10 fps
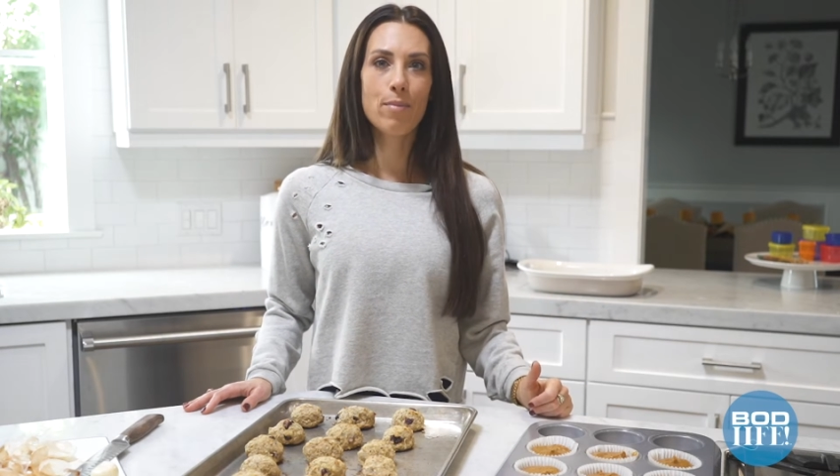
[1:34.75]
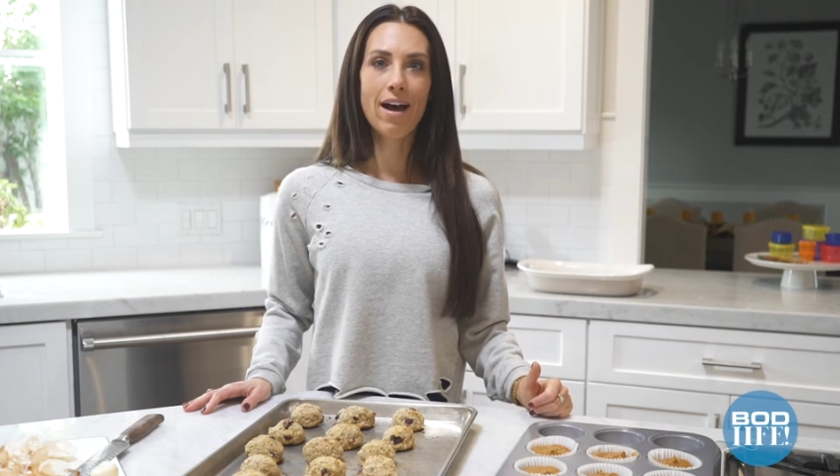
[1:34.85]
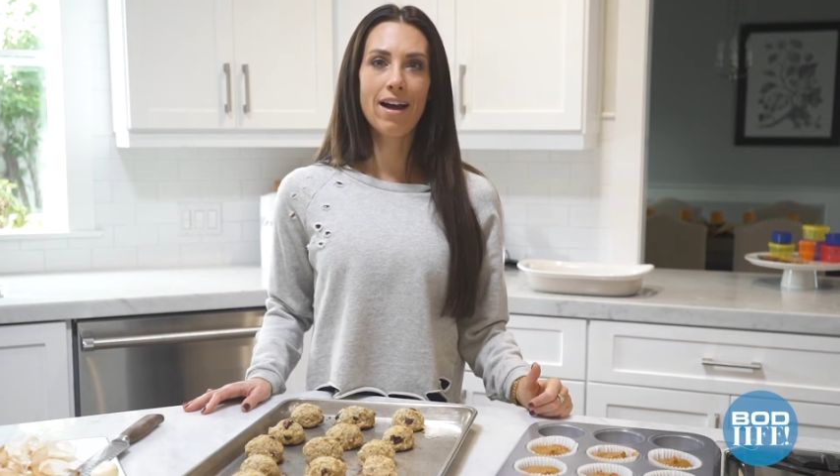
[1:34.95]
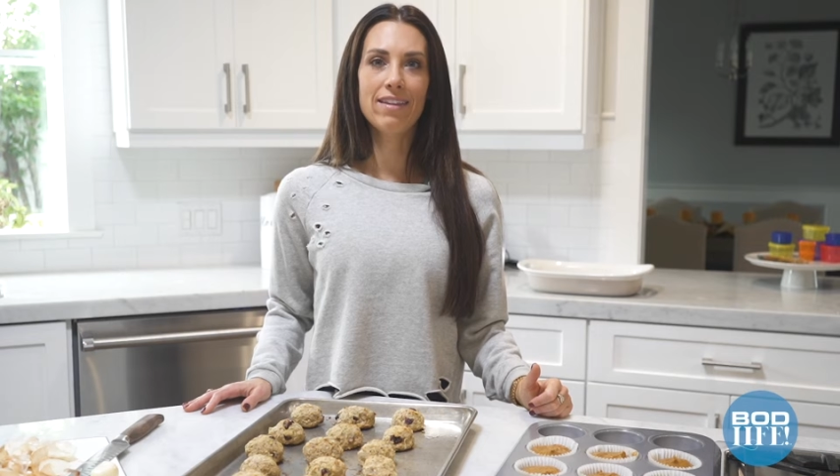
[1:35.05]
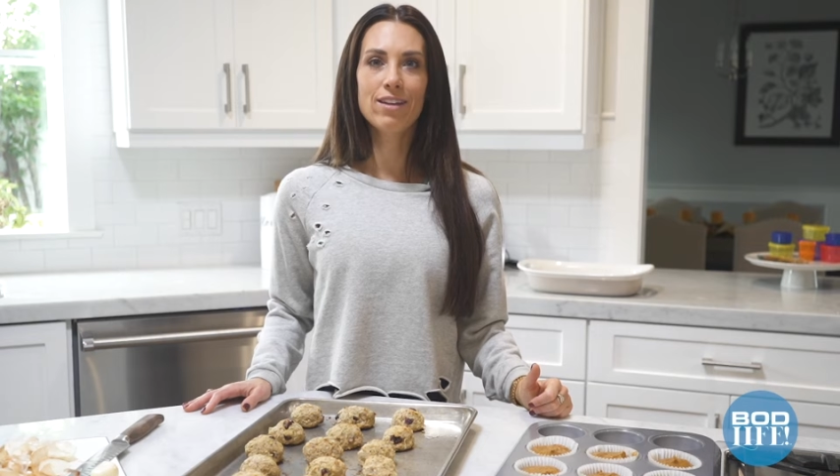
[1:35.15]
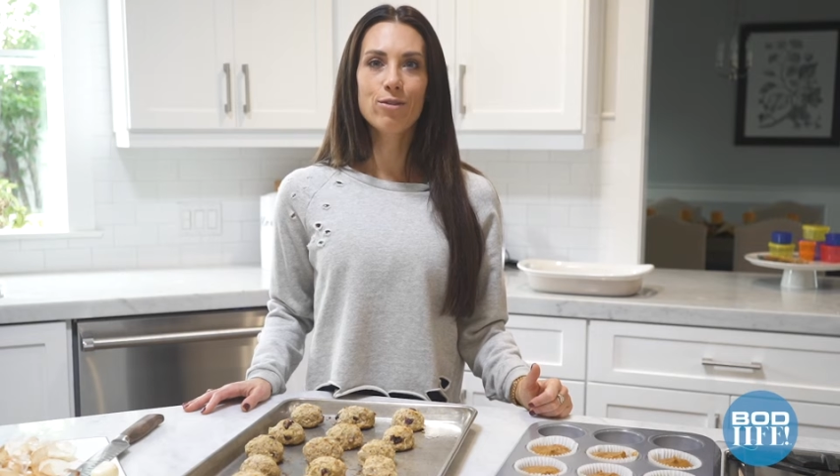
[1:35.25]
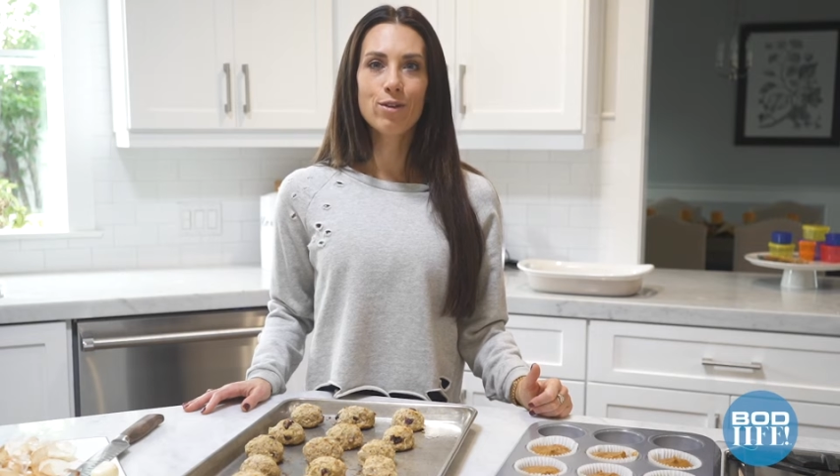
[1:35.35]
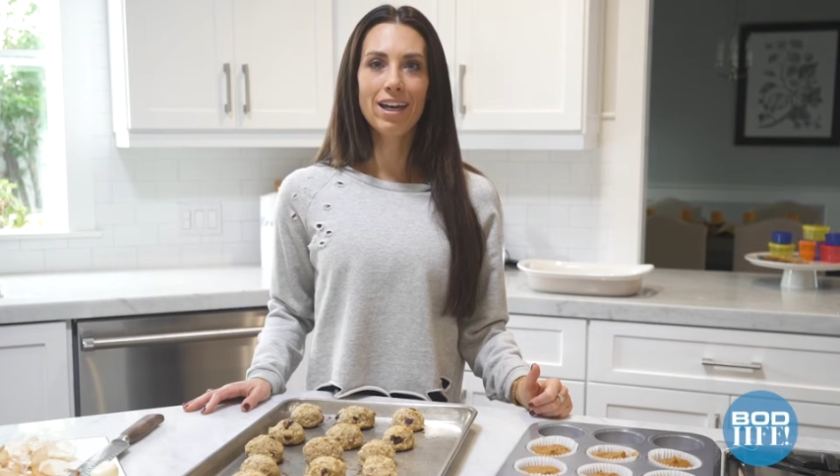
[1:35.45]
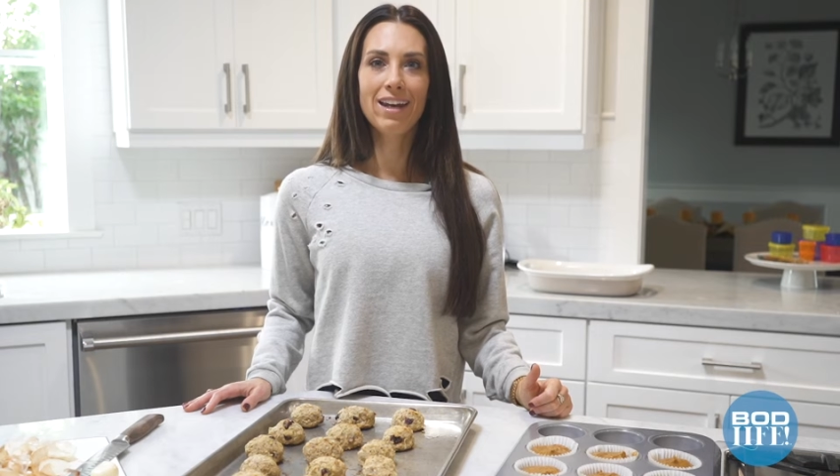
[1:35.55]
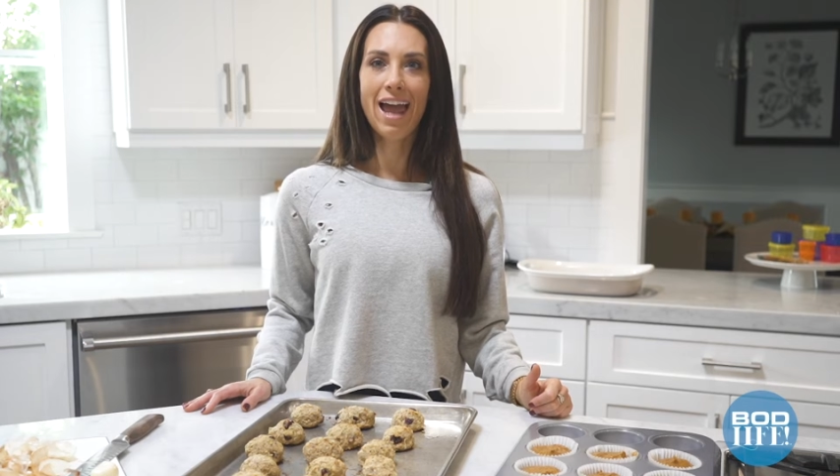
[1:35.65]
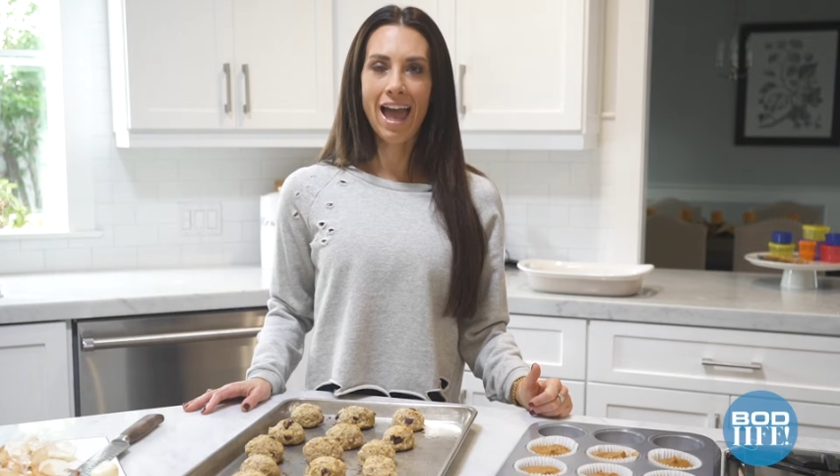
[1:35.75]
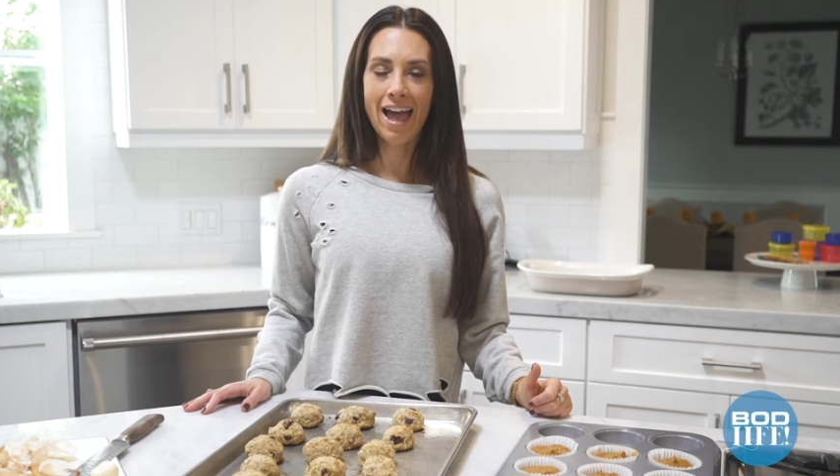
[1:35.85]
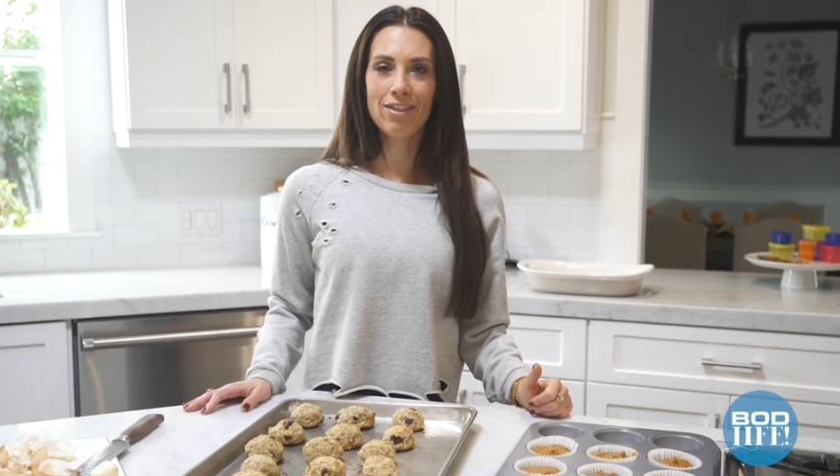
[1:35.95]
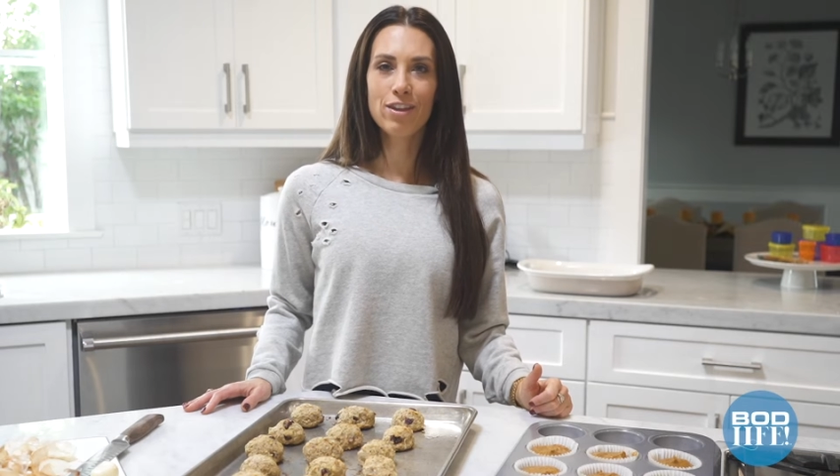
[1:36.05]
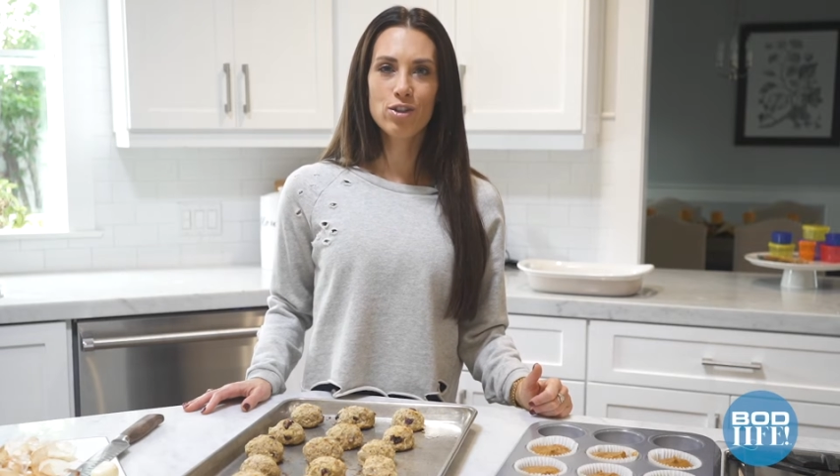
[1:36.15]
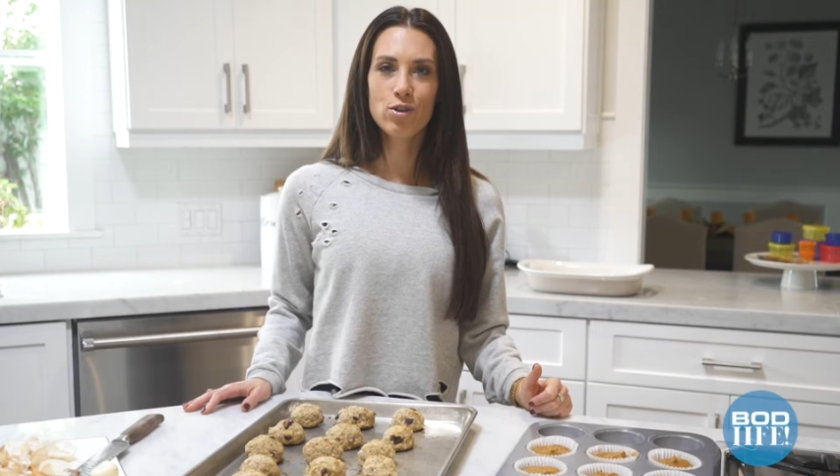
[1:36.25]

the pie that you get at the